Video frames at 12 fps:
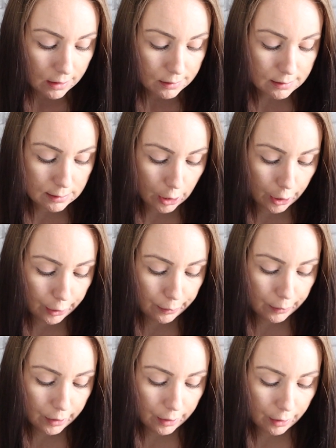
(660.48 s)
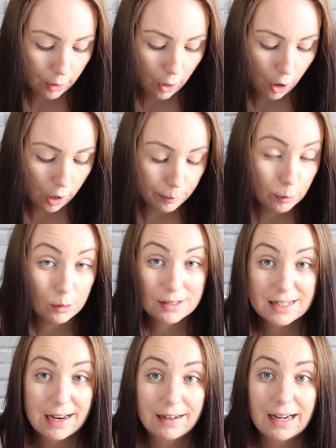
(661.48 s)
So I bought a
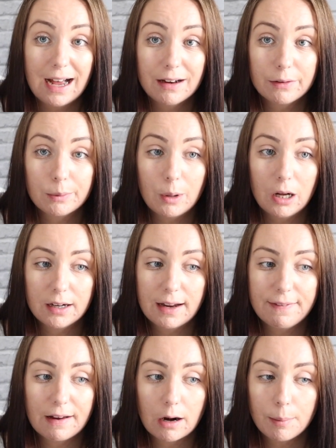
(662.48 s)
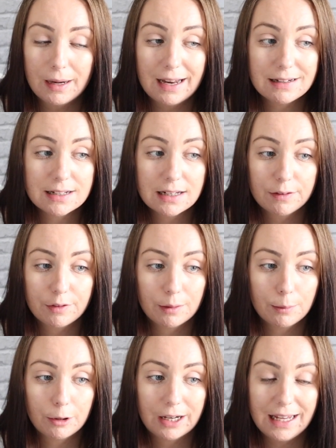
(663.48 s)
second-hand one. There are plenty of
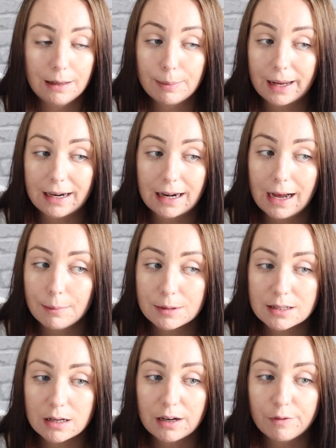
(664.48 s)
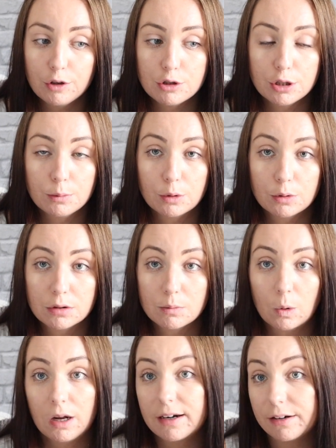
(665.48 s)
them on eBay and Amazon if you do want
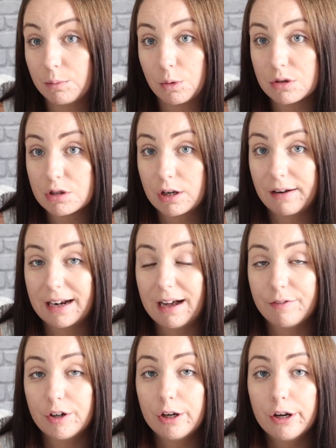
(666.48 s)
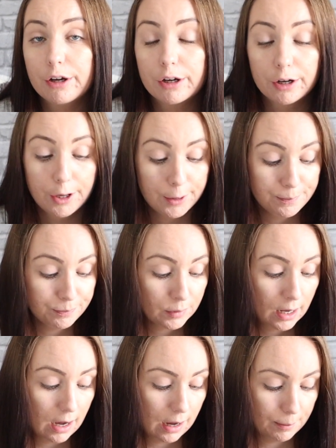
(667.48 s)
one and want to go and have a look.
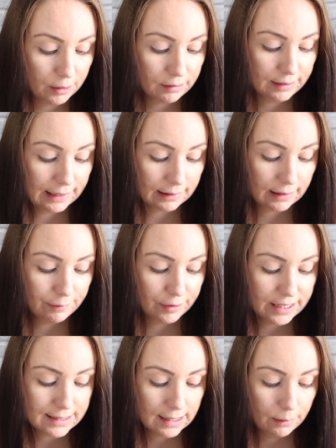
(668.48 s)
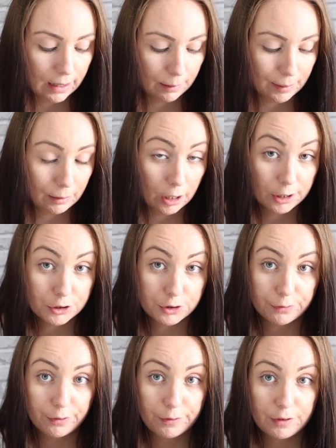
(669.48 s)
I think they retail at about
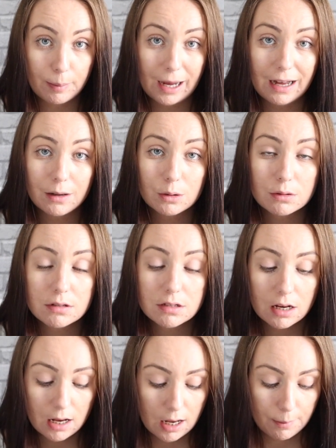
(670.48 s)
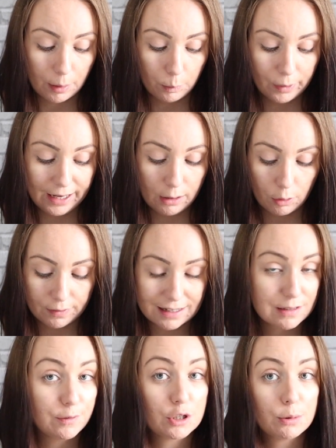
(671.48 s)
£150, but we got
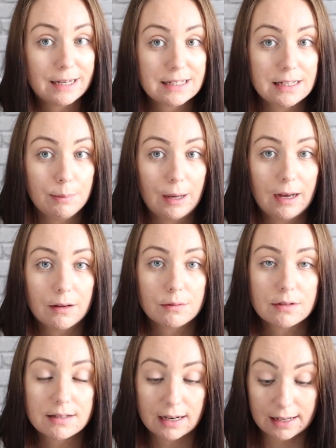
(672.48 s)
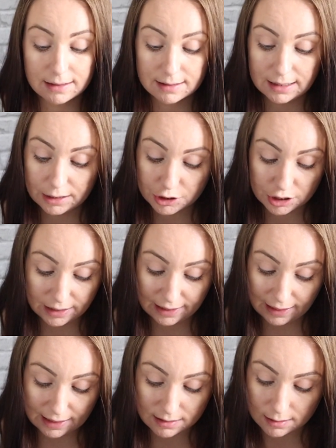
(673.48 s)
this for £20, and it is
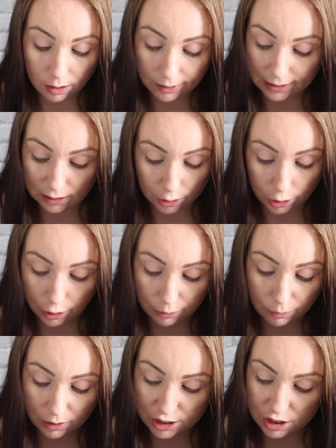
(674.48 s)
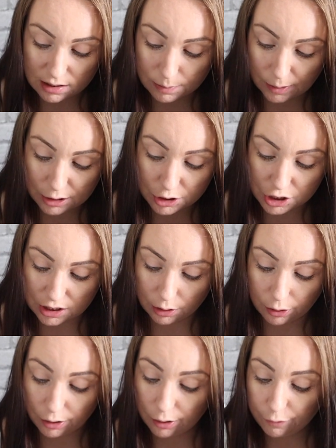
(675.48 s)
literally, it's like new. I just sponged it
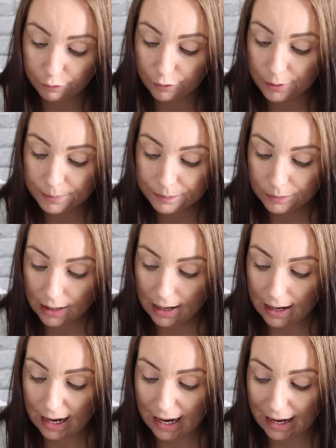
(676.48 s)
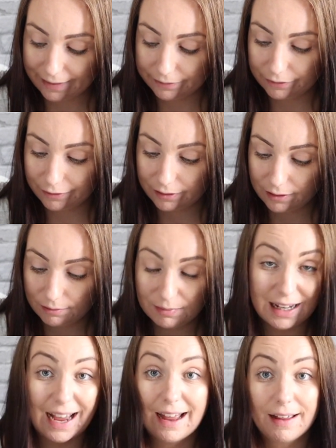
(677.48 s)
off, and
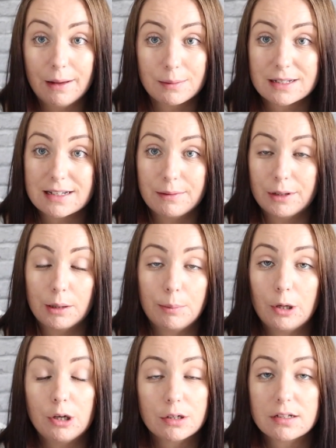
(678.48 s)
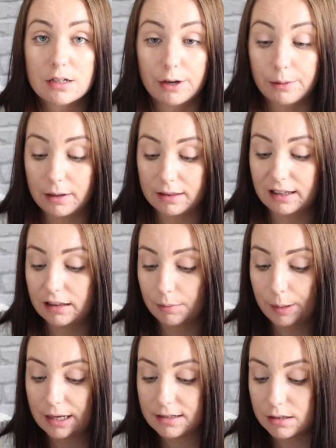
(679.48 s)
yeah, it was still in the box. So I think the
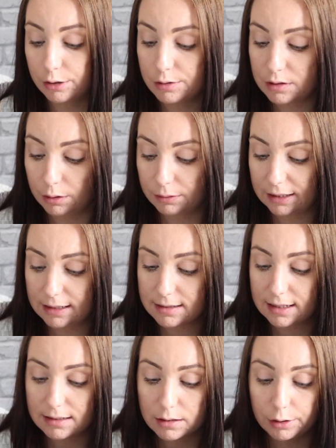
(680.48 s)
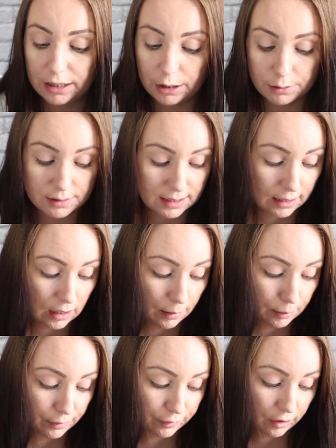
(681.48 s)
person who sold this has only used it a
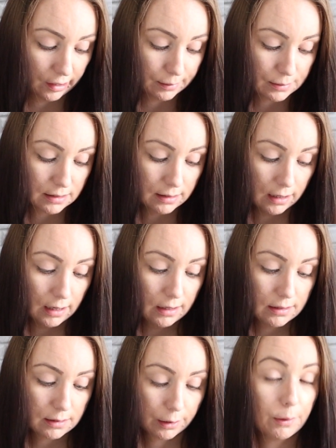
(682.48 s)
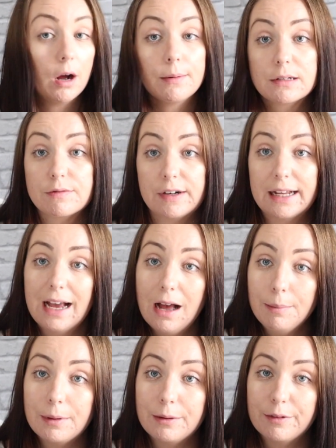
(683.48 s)
couple of times, so I was really
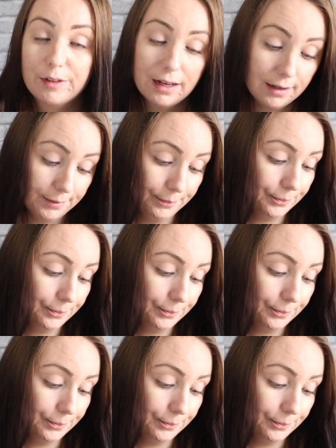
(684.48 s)
happy with that.